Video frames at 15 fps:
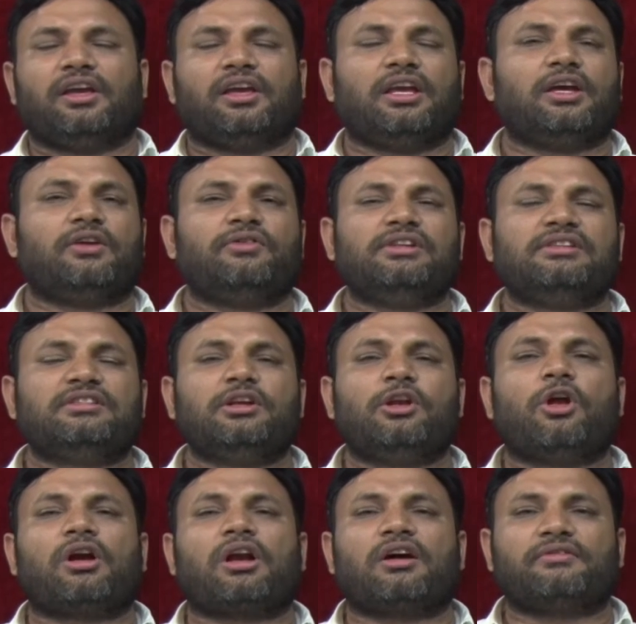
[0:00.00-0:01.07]
Here we'll see
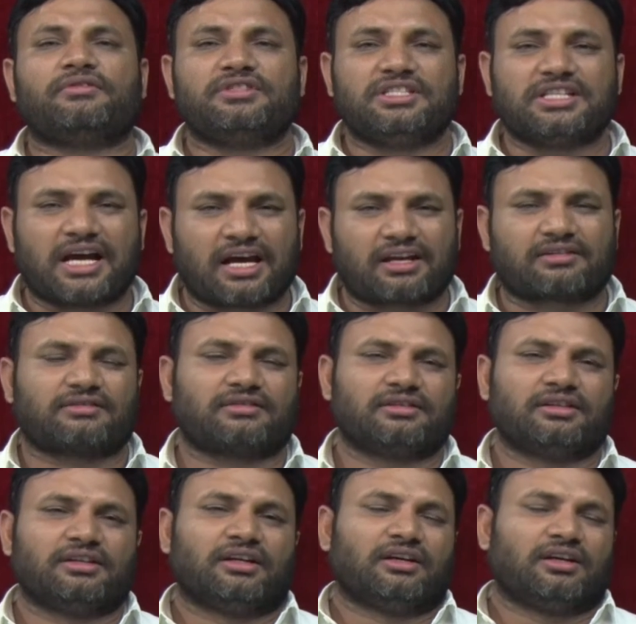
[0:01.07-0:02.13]
lot of jars.
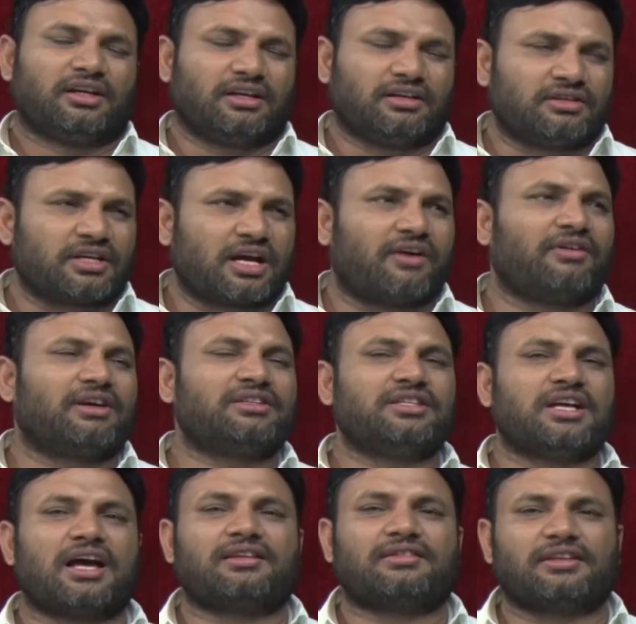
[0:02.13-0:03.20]
In Java,
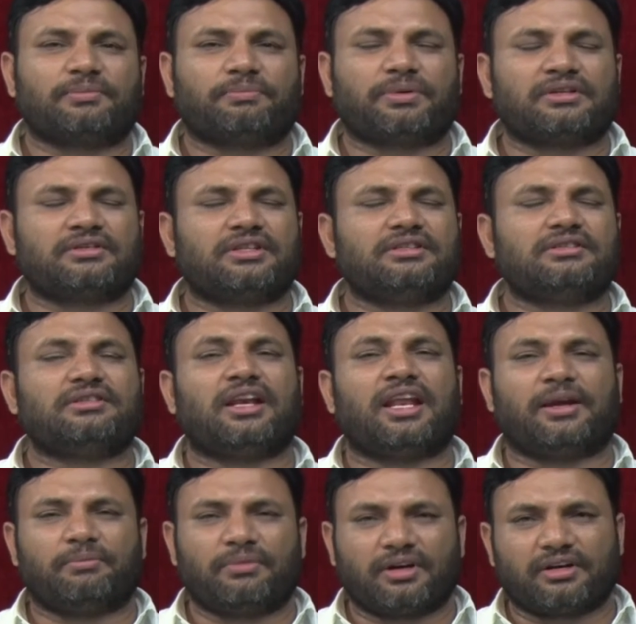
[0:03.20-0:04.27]
jars represents
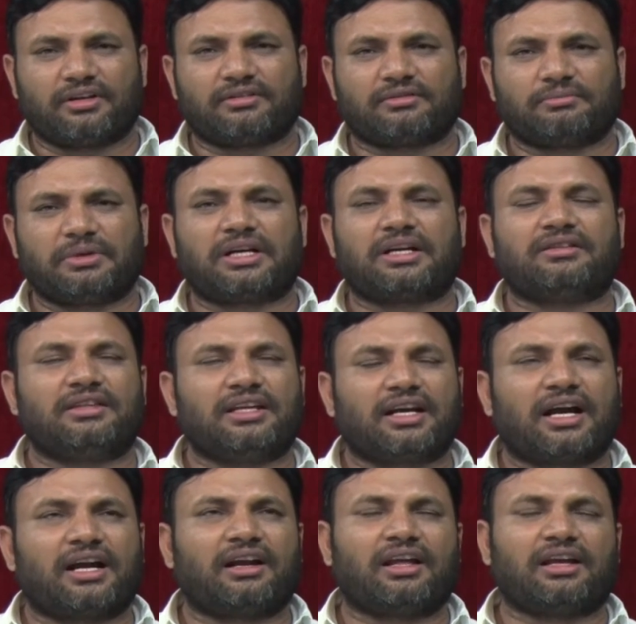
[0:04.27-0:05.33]
libraries because they
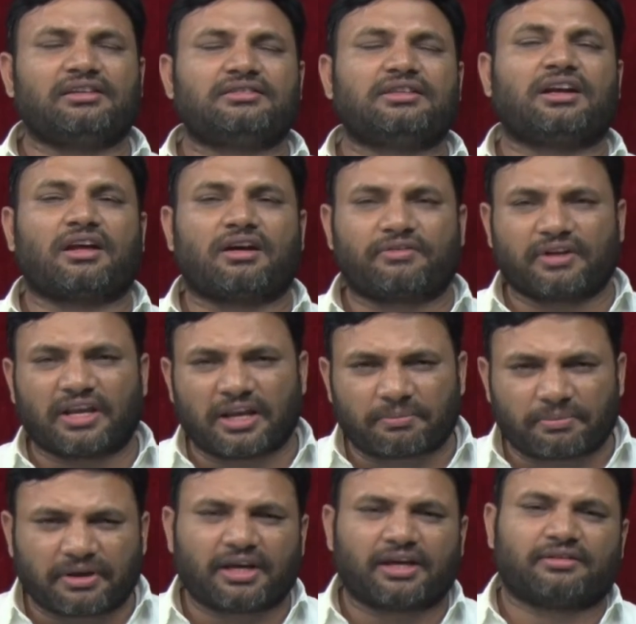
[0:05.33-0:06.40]
contain set of
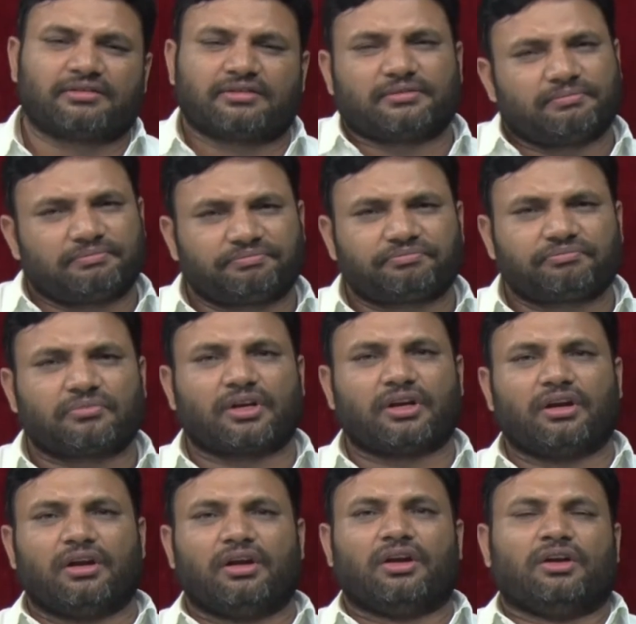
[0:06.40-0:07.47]
APIs.
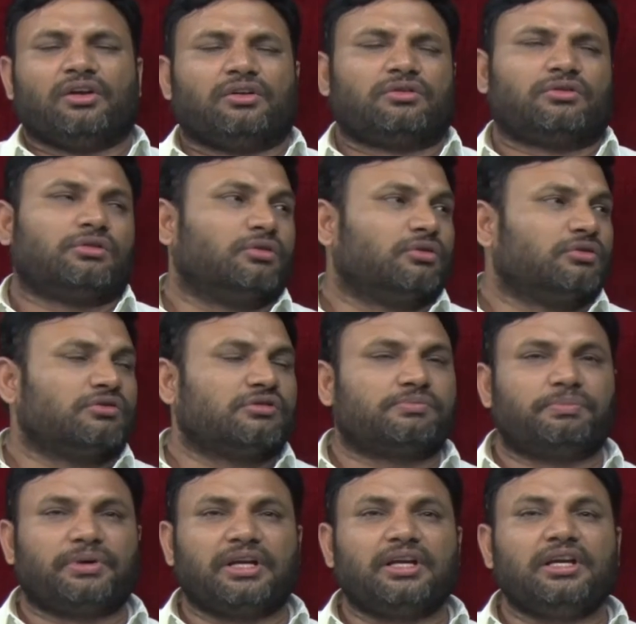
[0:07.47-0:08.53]
So
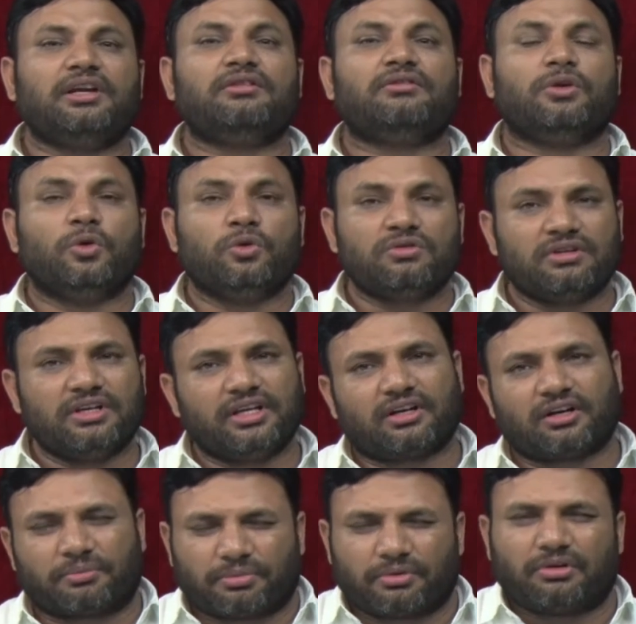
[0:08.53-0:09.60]
Spring is loosely
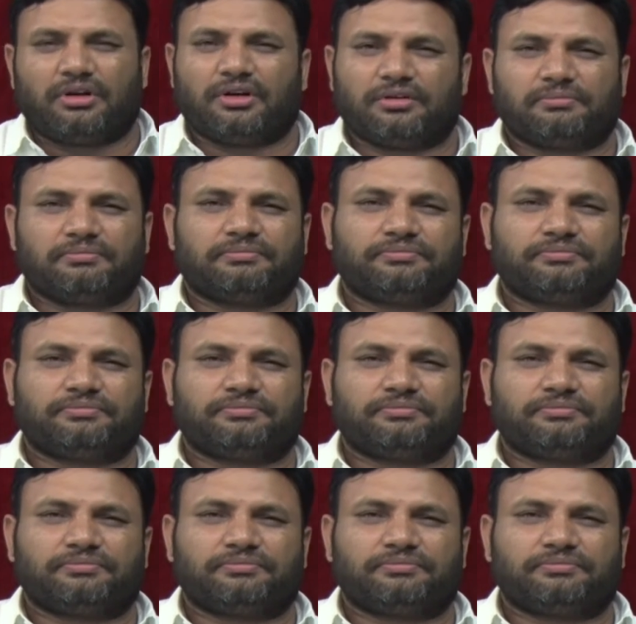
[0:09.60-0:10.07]
coupled.